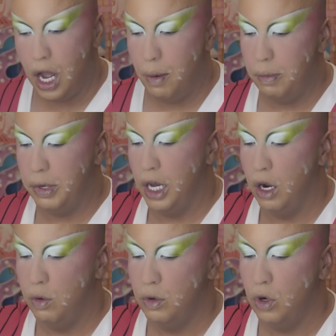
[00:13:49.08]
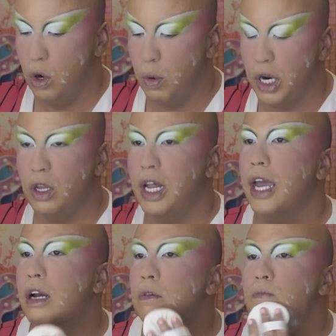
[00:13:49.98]
Comment below. Or were you
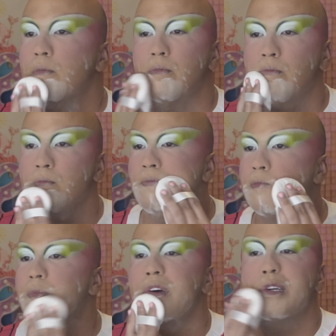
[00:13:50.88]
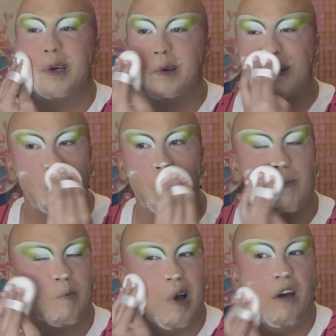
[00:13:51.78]
like, makes sense.
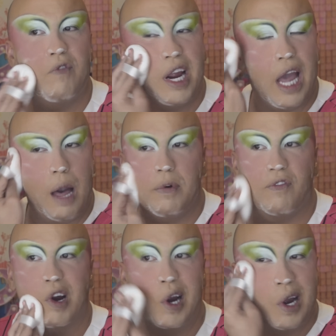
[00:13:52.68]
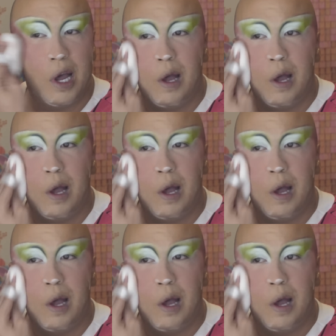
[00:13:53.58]
I'm very happy for her.